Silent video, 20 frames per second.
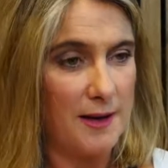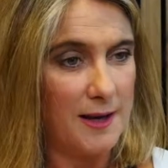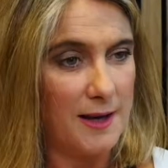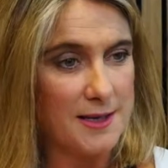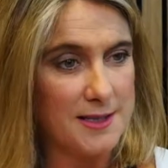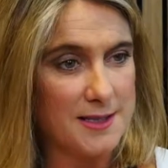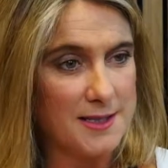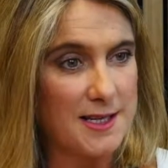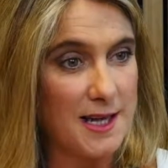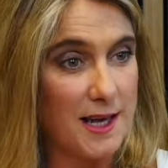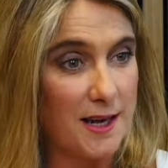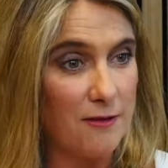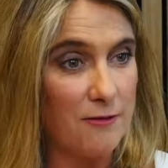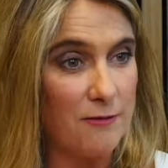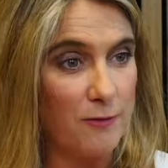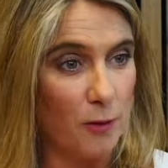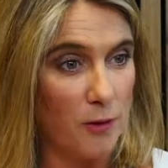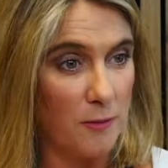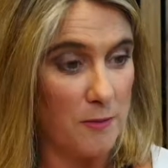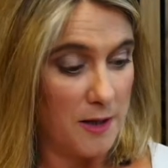as I say, have
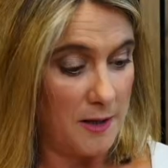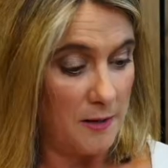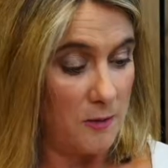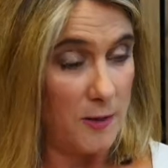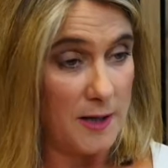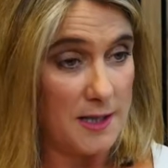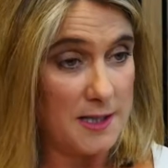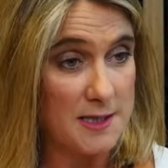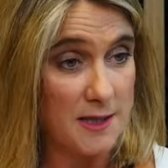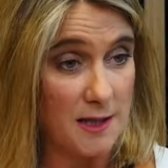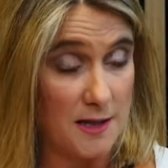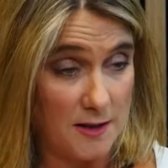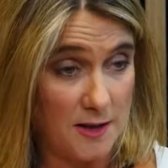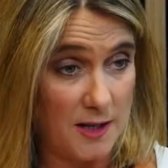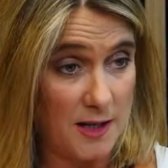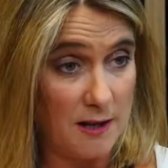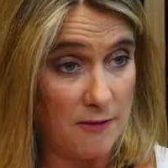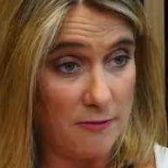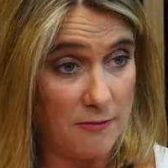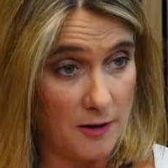fallen by the wayside. I
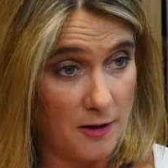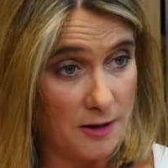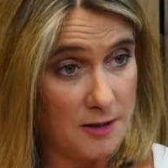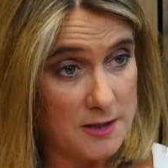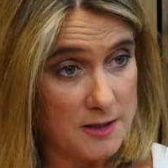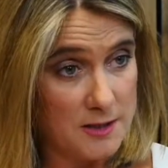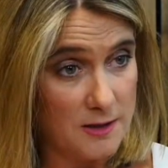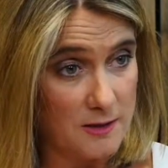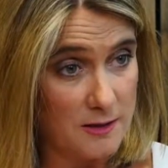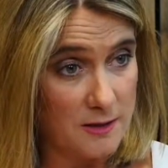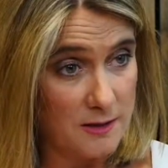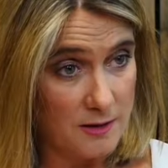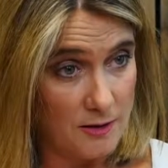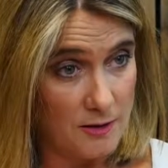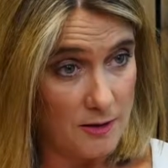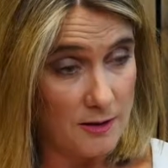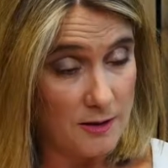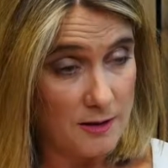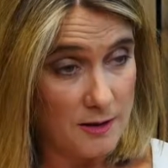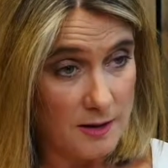think our focus
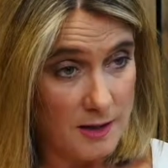on